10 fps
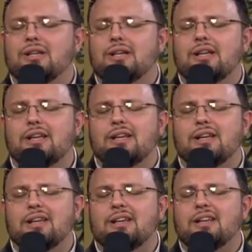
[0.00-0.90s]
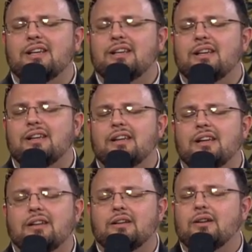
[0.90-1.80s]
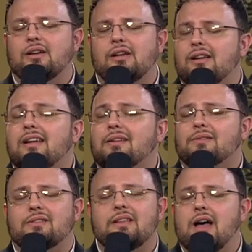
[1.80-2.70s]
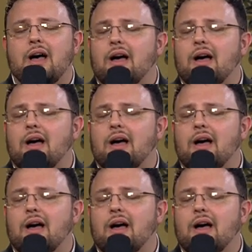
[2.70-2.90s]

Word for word: Without Him, how lost